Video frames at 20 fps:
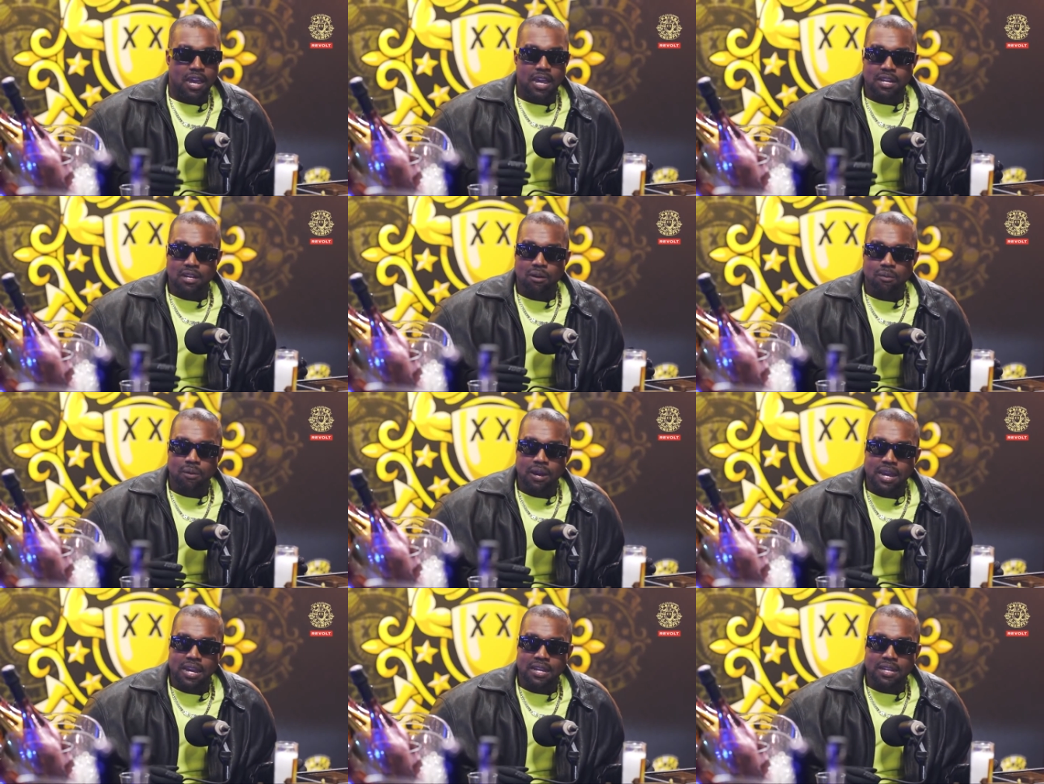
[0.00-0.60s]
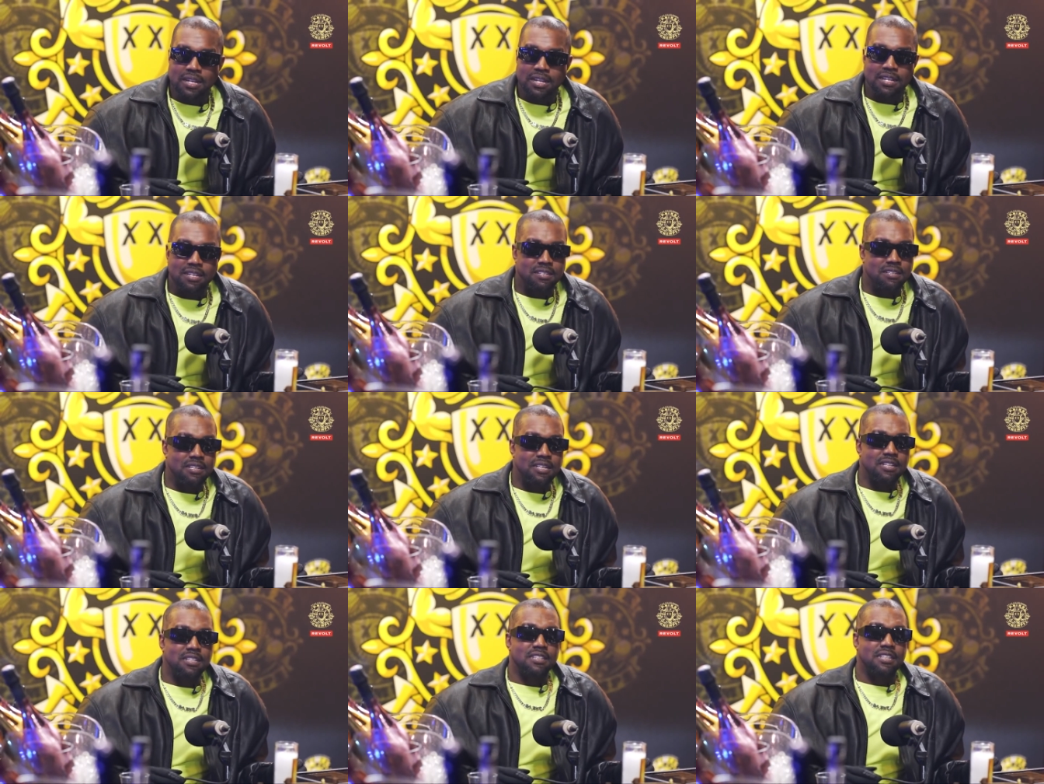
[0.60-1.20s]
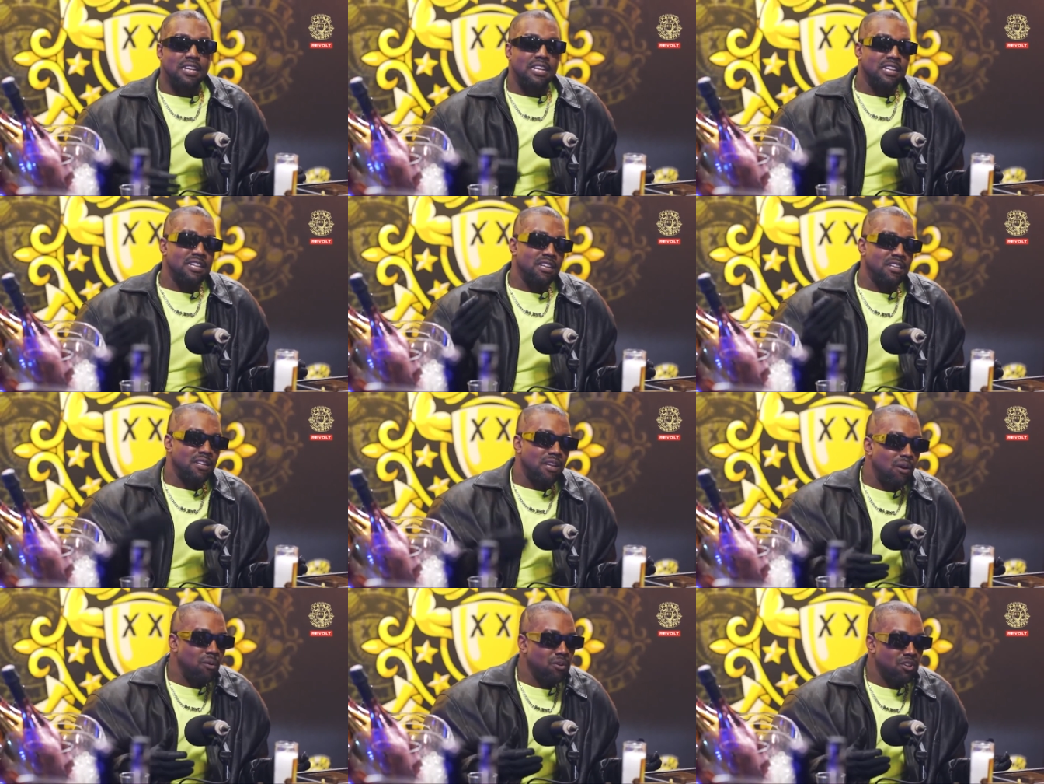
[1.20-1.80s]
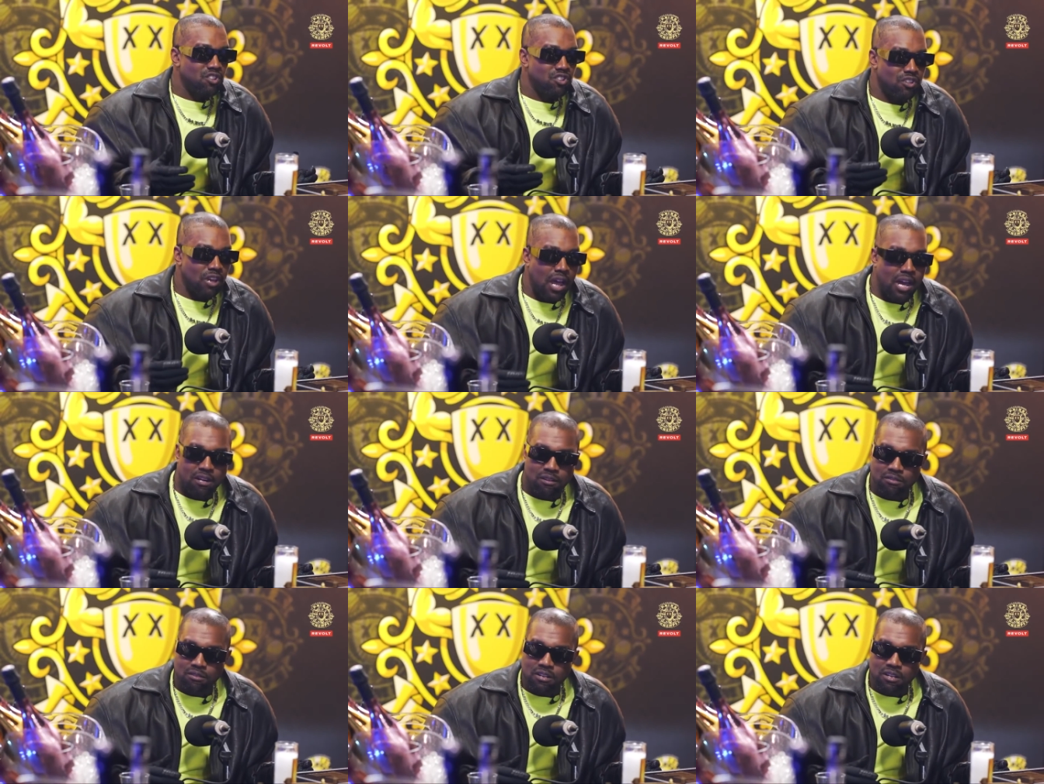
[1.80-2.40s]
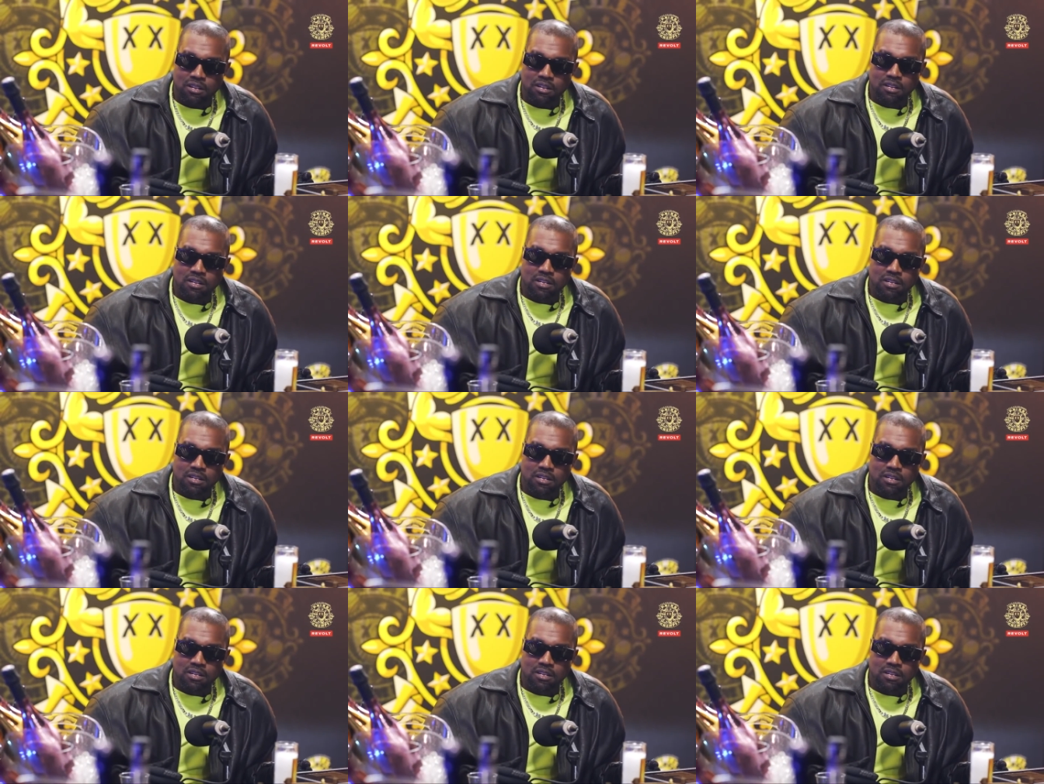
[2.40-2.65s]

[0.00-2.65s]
808 exists in the lowest chakra